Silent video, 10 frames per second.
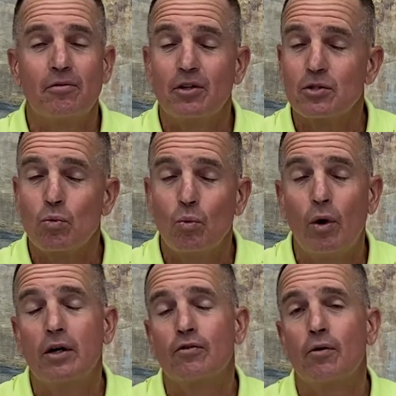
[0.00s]
this
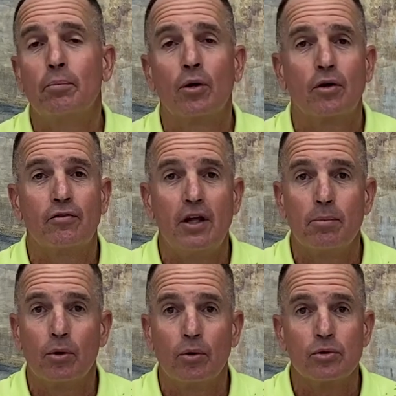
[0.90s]
wonderful book of
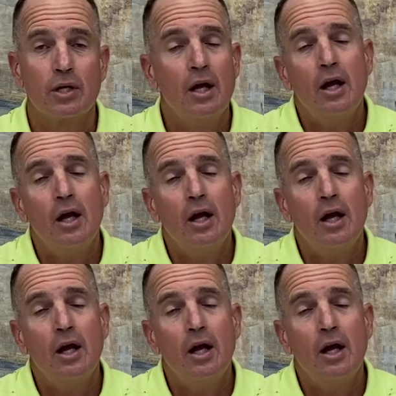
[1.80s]
Hebrews.